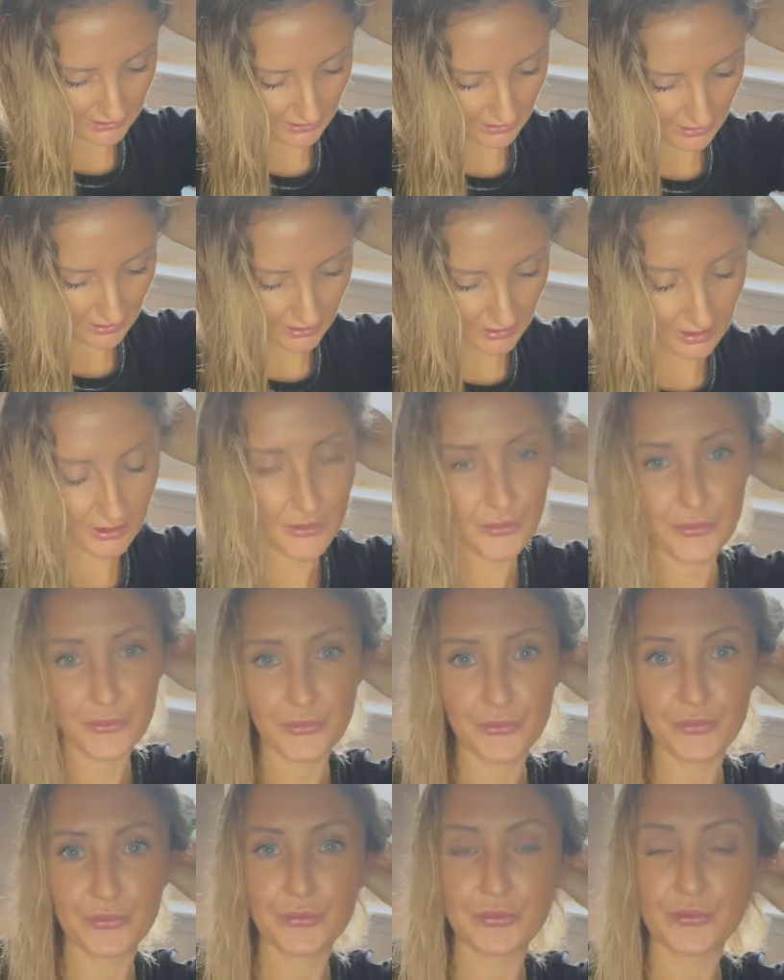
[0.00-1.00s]
are
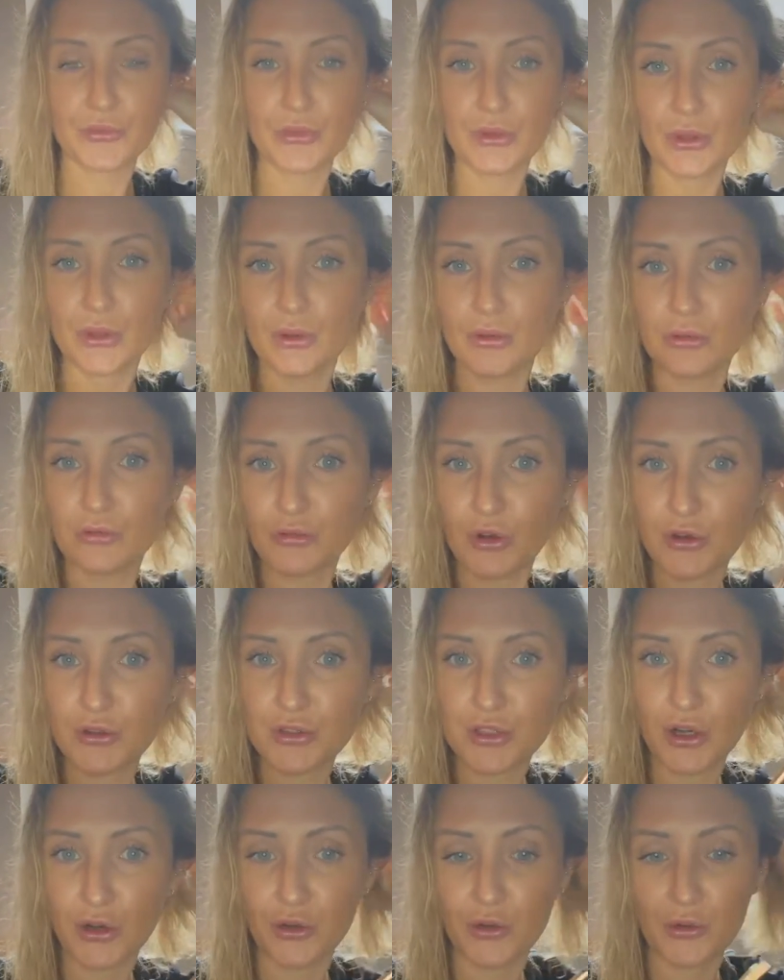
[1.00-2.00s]
rose
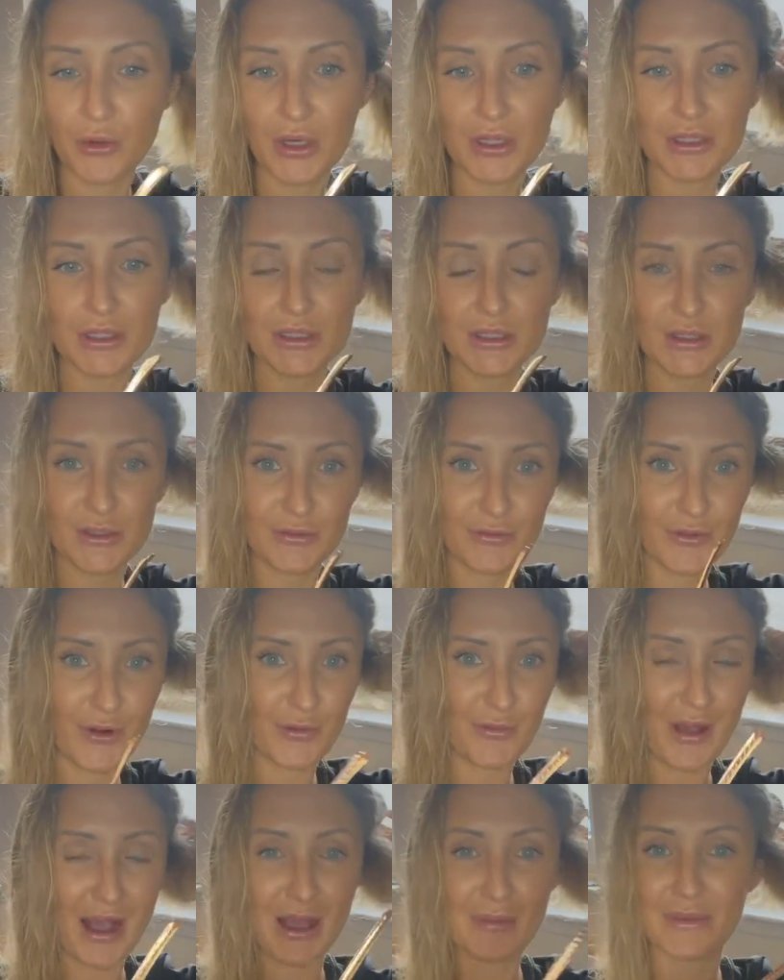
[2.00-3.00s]
gold ones
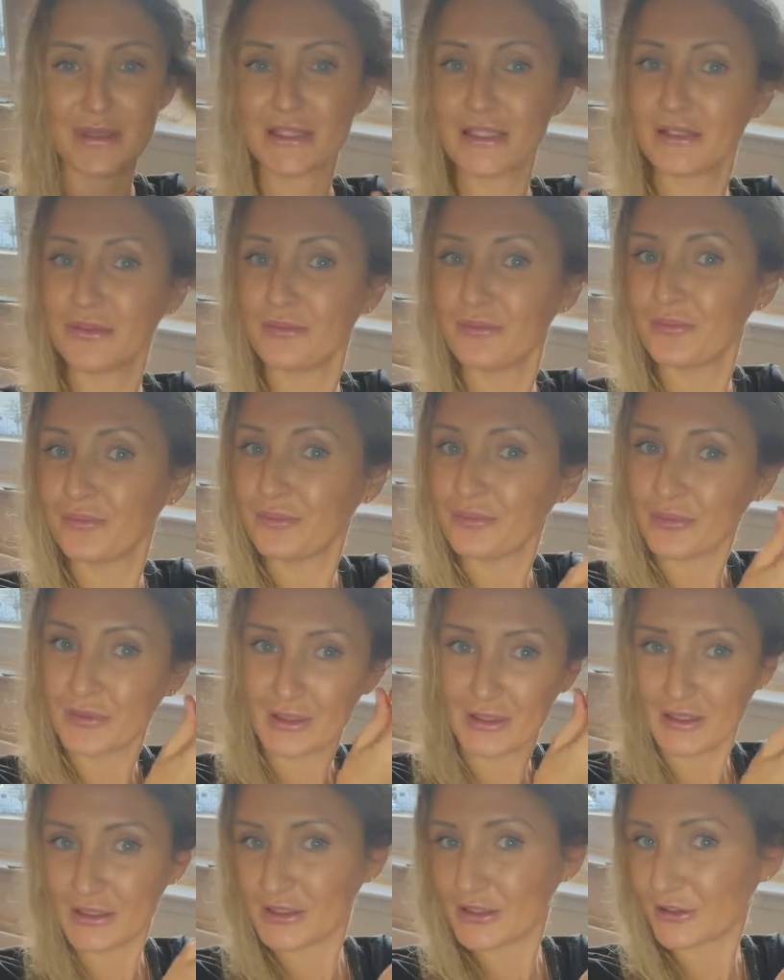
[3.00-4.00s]
from Amazon.
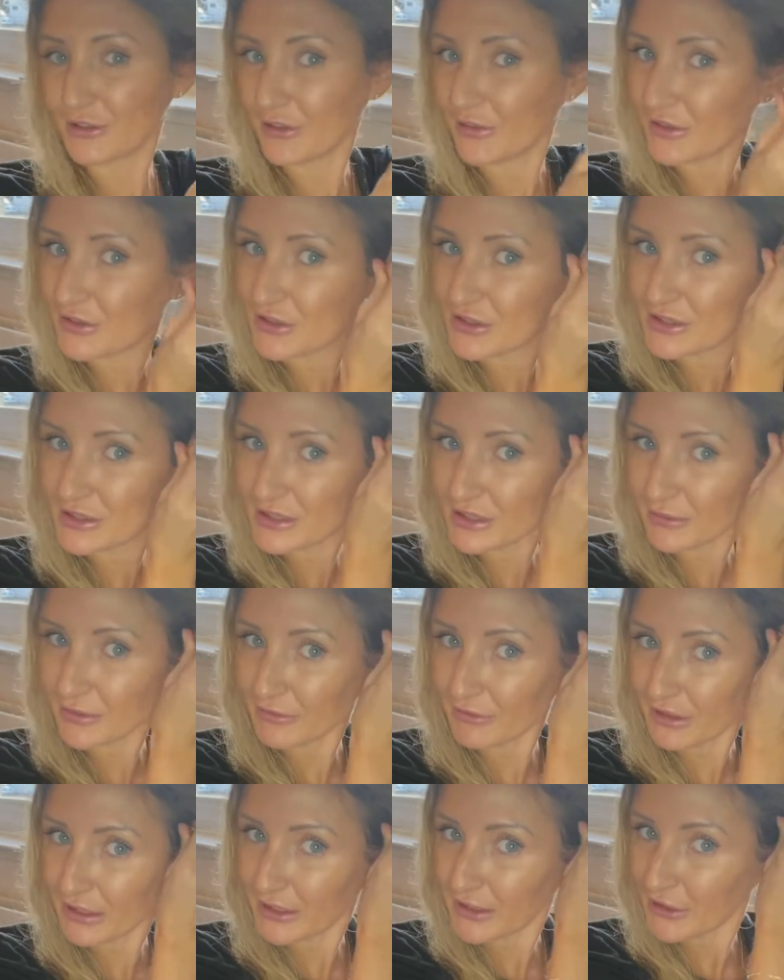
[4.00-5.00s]
I don't know, they're just something
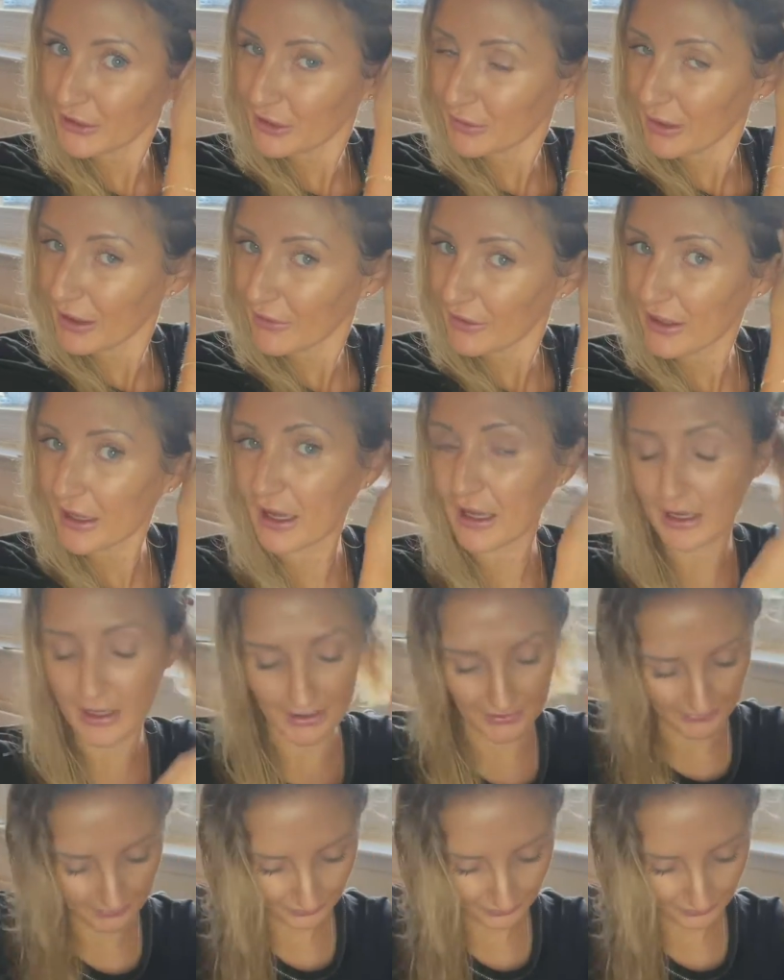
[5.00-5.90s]
really cute about the colour.